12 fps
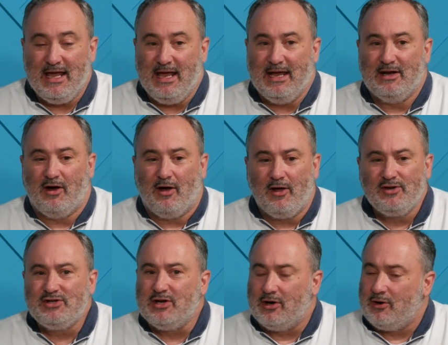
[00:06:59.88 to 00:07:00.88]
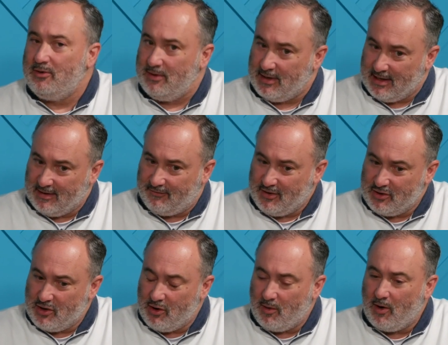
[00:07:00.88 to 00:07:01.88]
It also, if you
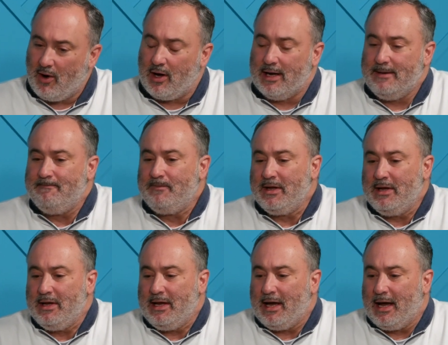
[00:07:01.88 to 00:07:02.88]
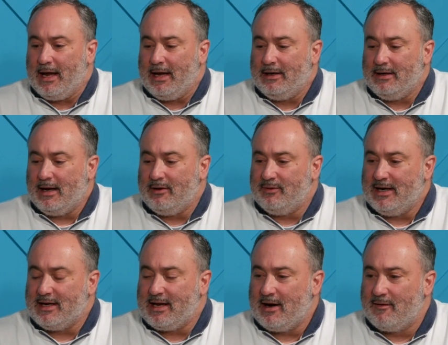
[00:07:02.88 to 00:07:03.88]
go on and
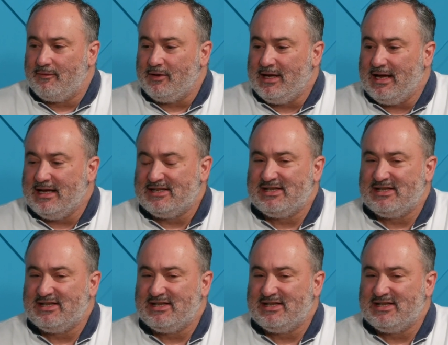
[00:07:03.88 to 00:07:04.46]
read it carefully, it